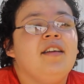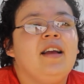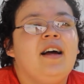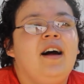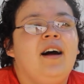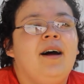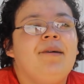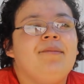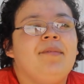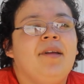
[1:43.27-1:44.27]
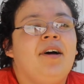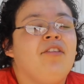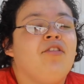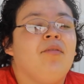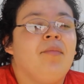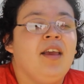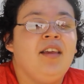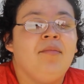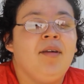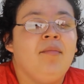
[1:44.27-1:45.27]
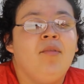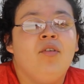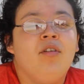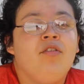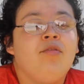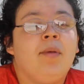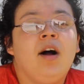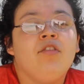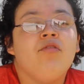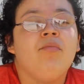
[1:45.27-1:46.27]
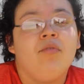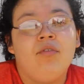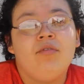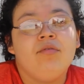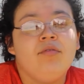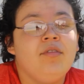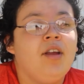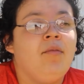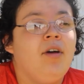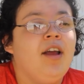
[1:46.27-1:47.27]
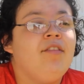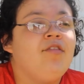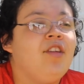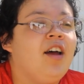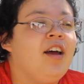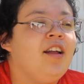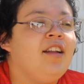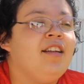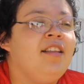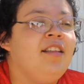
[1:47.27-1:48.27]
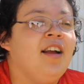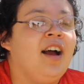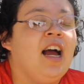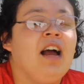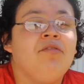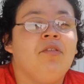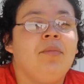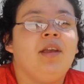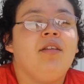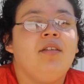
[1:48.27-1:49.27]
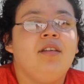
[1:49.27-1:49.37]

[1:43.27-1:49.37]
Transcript: It also makes me more responsible in ways that I have to be.